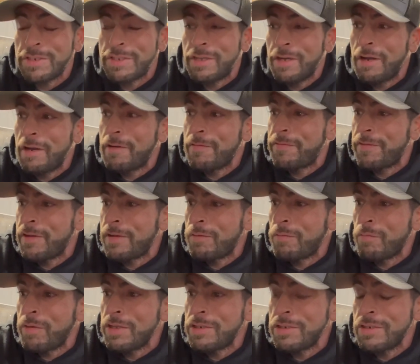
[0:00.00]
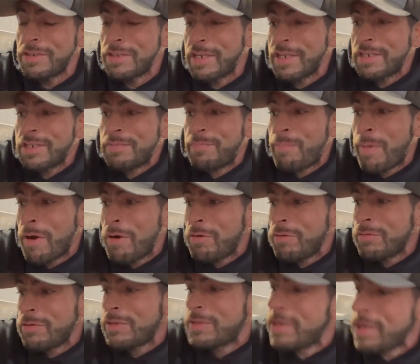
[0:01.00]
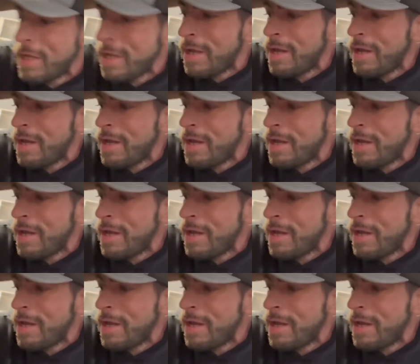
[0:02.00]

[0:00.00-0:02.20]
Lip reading: stuff and we just exposed